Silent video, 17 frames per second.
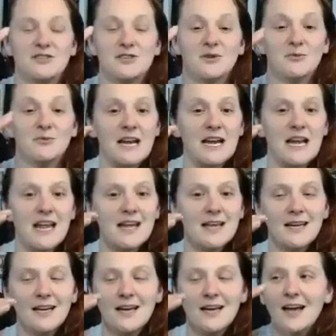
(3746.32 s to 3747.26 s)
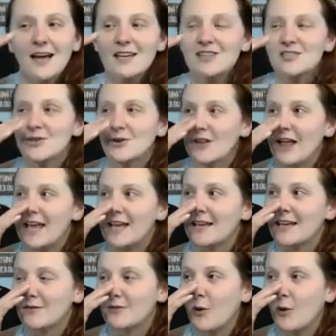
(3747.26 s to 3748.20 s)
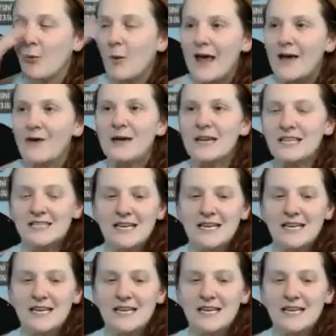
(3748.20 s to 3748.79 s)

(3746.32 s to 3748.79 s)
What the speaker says: to reading. So like, the way we